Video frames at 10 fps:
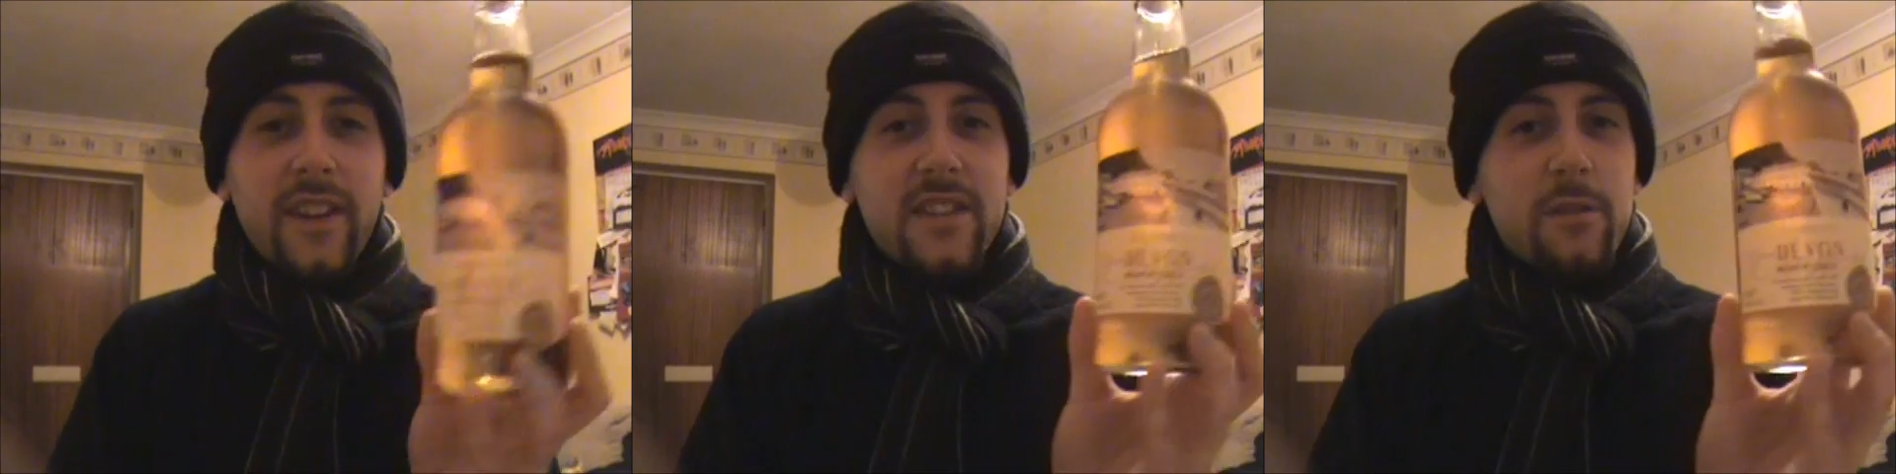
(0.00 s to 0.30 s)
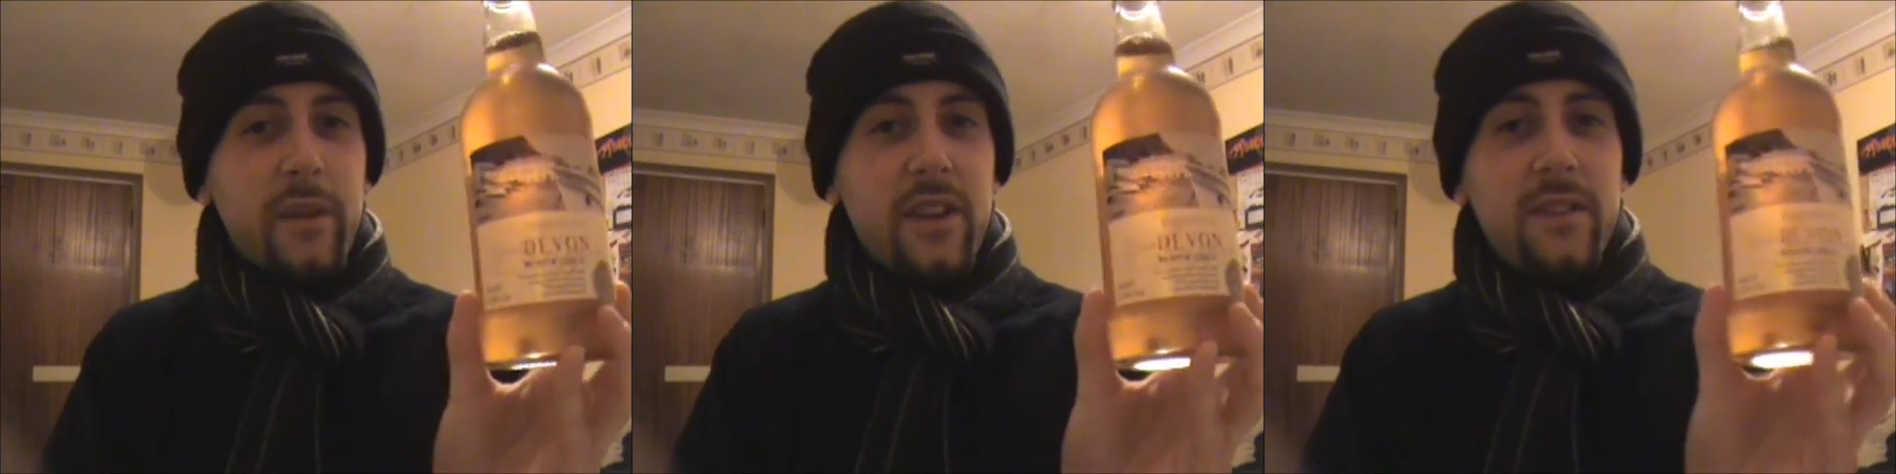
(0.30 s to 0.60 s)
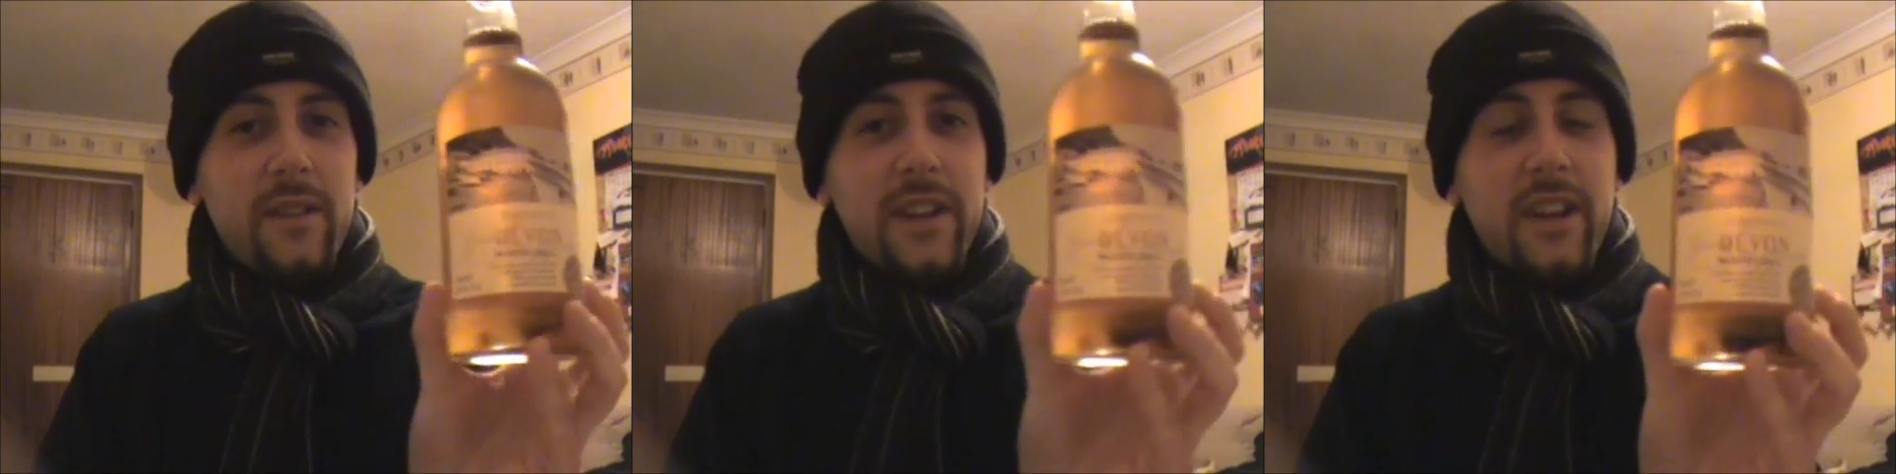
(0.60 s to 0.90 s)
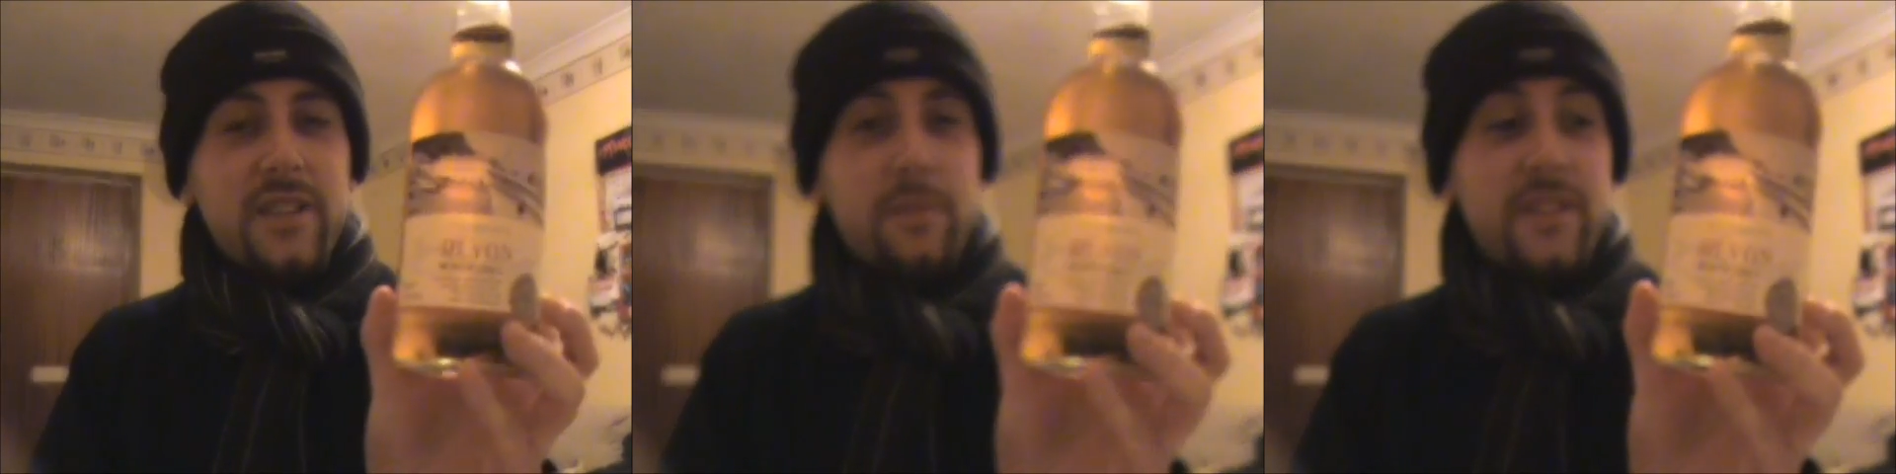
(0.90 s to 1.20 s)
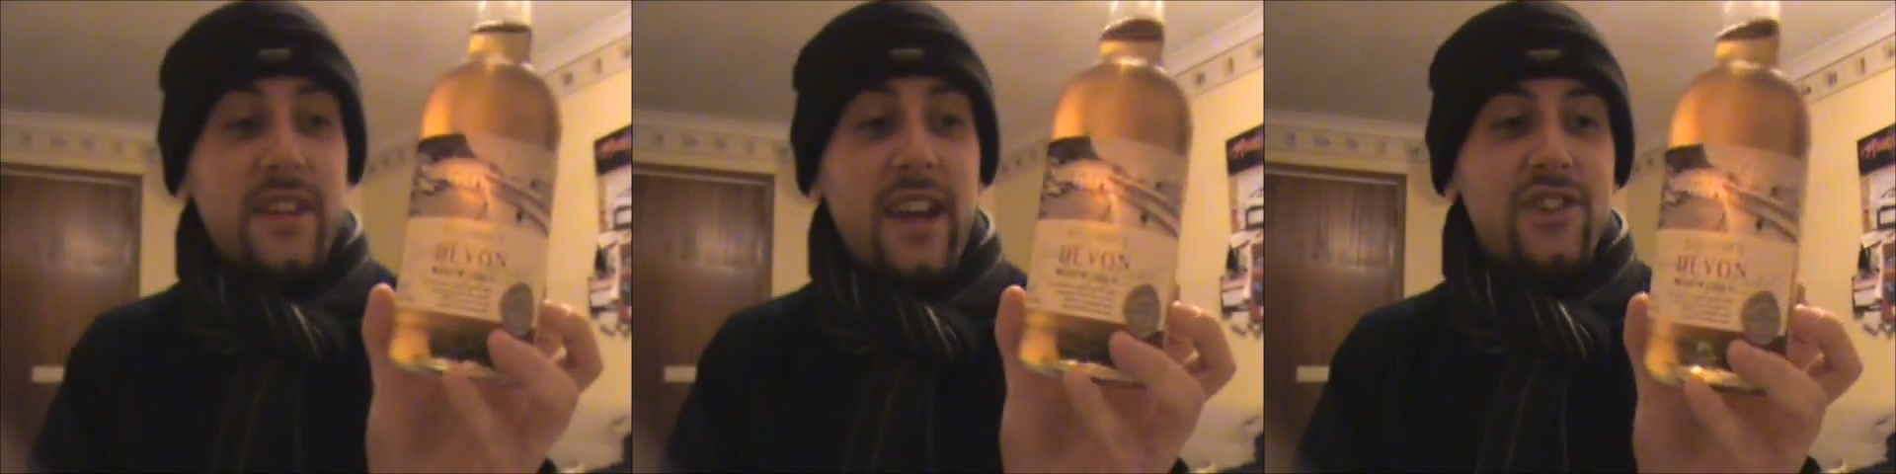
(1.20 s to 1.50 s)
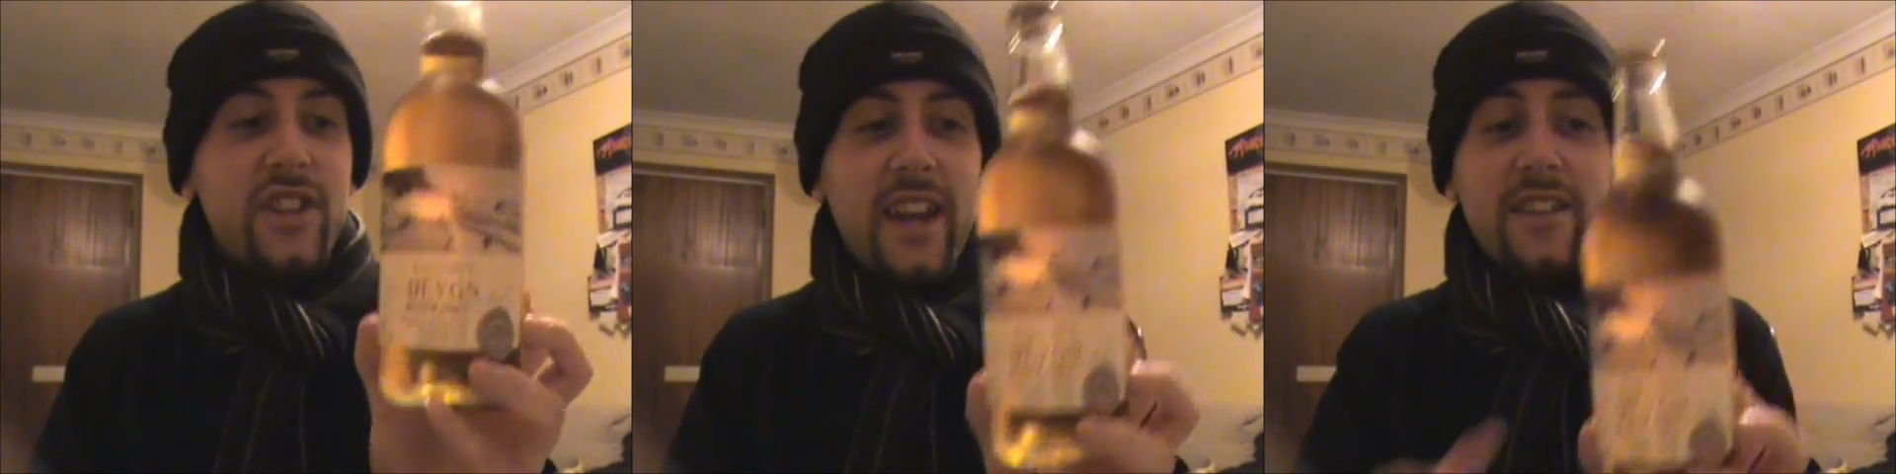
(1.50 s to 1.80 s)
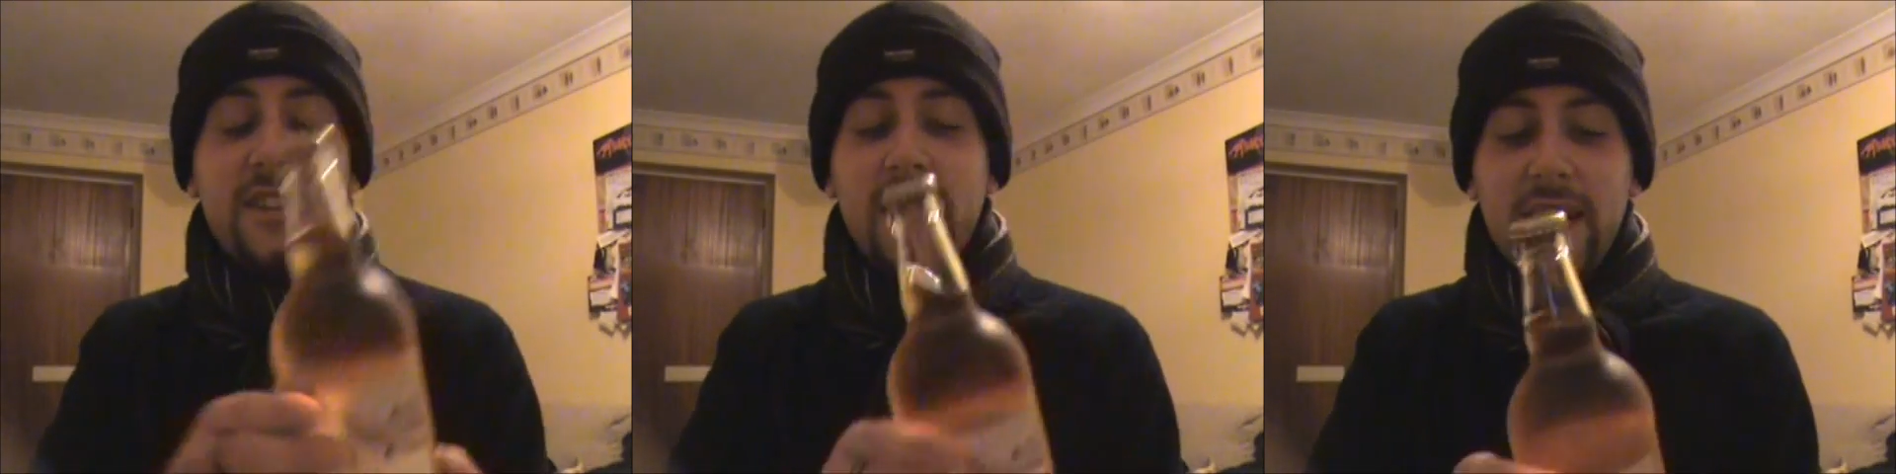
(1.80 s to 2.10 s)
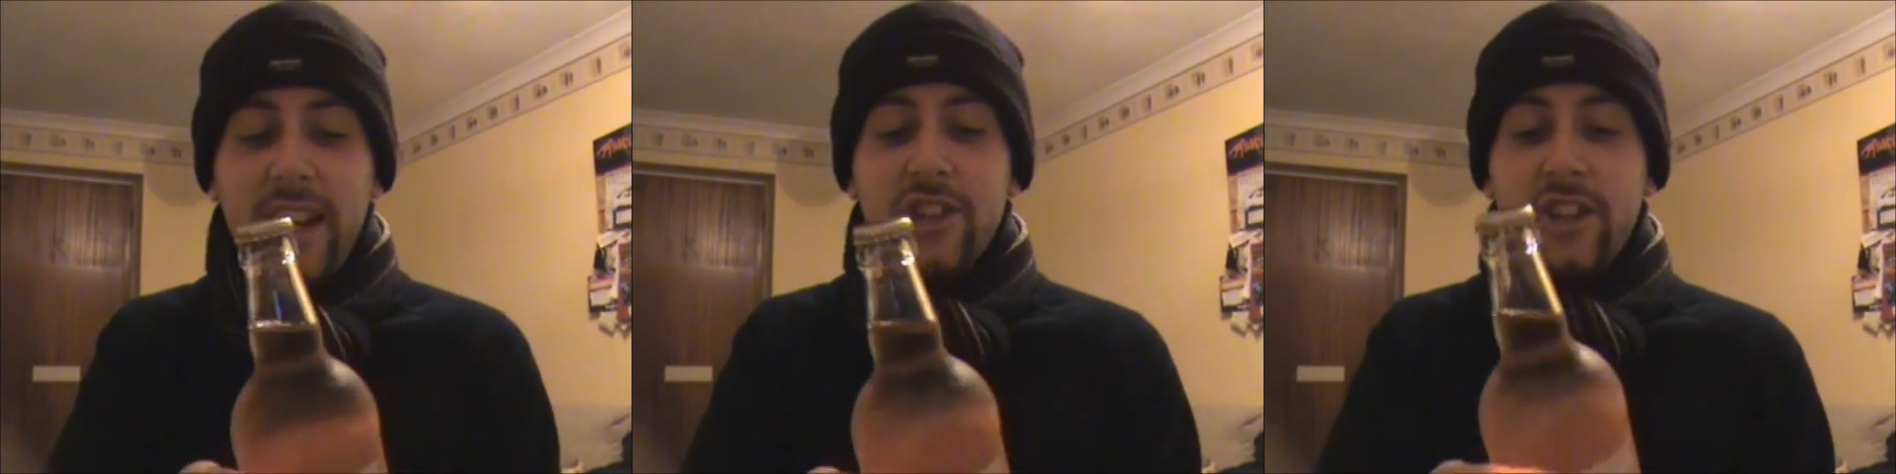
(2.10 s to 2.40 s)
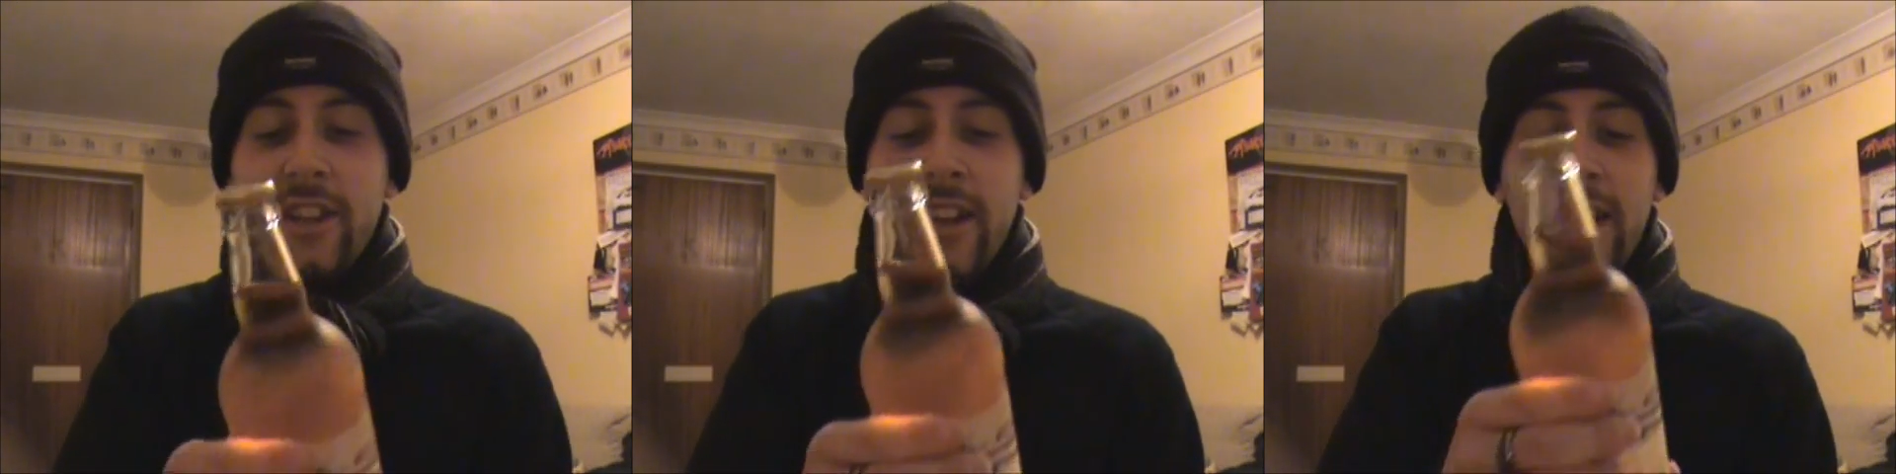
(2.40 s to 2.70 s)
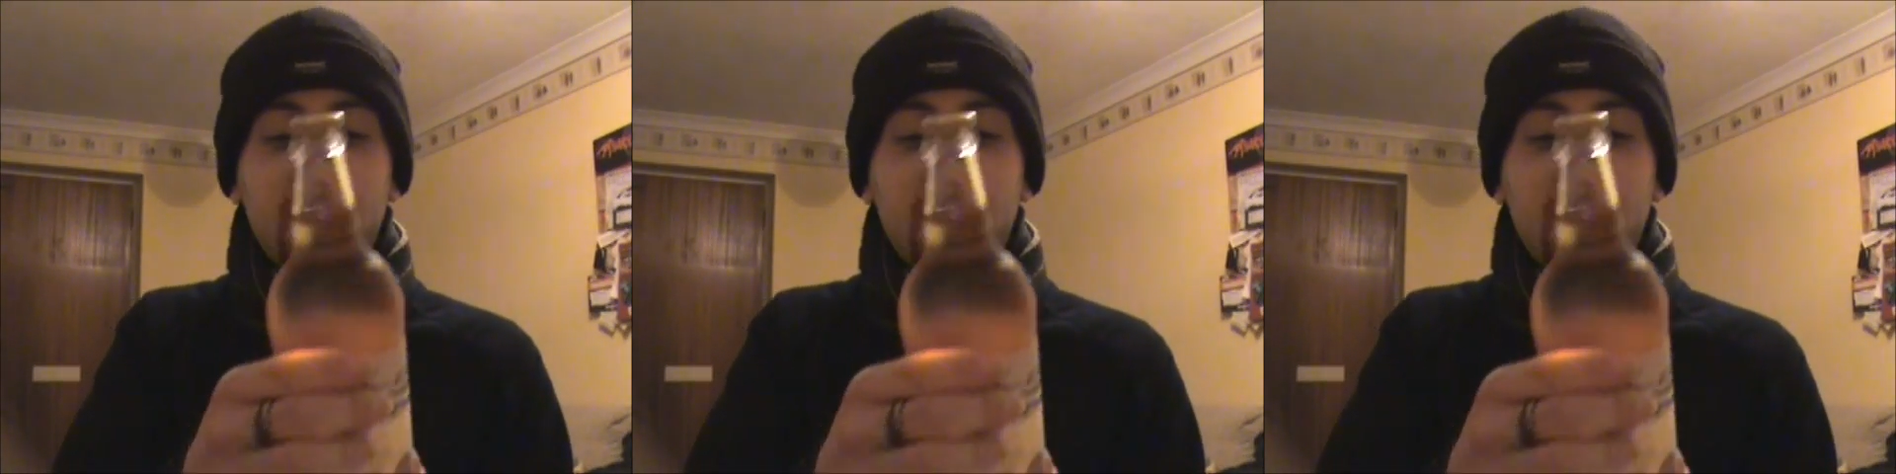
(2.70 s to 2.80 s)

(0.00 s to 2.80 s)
this will be a nice one to actually add to your collection.